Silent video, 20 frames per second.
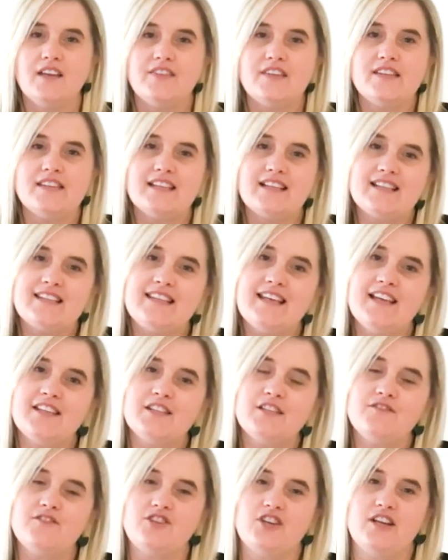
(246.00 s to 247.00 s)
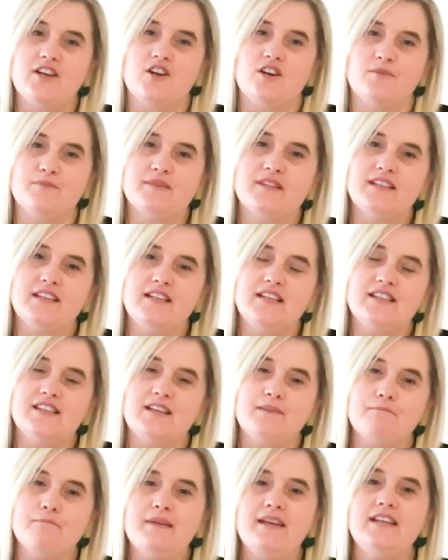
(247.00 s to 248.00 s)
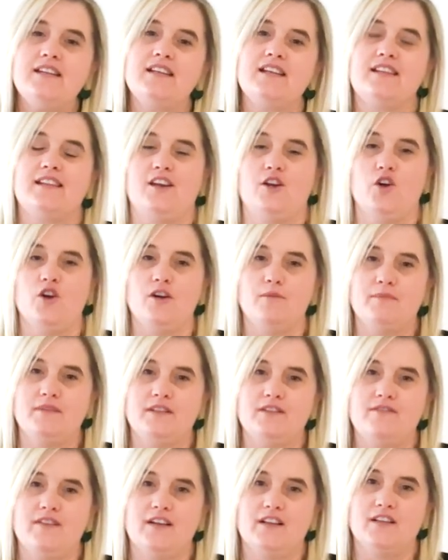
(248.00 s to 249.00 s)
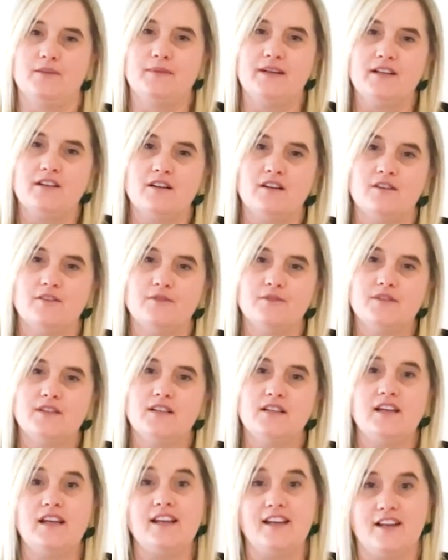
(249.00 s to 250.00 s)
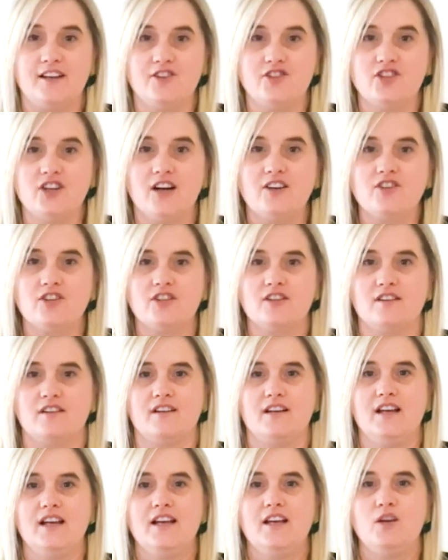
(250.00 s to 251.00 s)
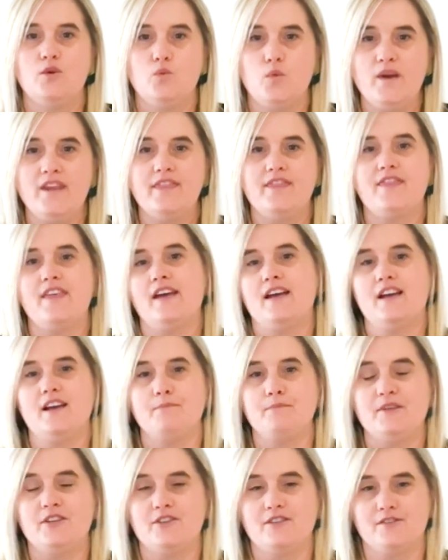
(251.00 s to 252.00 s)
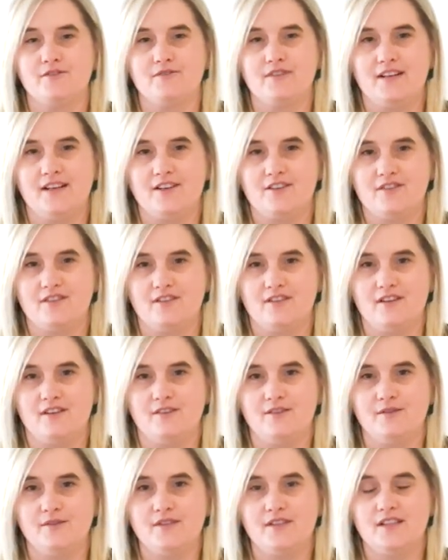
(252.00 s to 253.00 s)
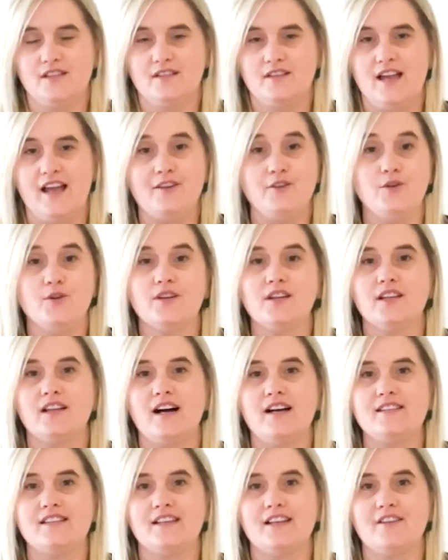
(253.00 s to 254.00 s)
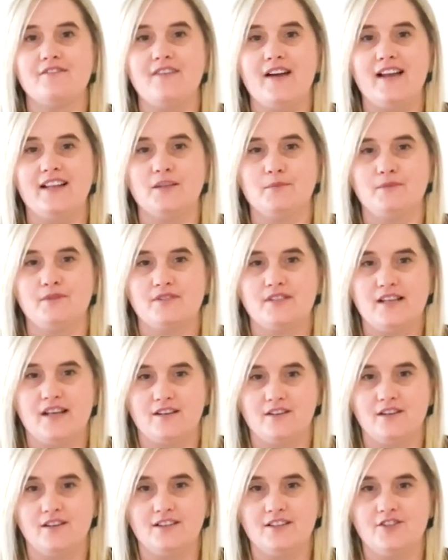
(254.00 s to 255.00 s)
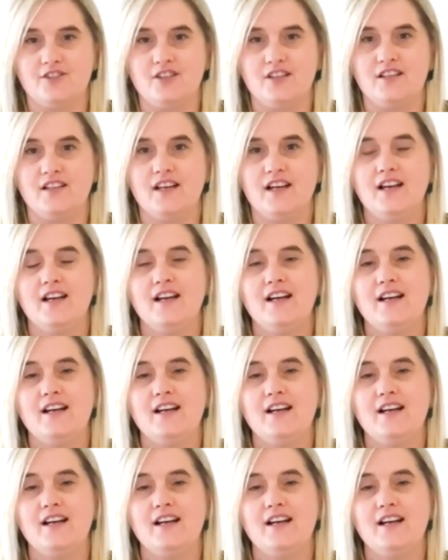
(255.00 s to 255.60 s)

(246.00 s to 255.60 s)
The success of GCOM cities in meeting their urban development goals in conjunction with their emissions reduction goals and utilising available technology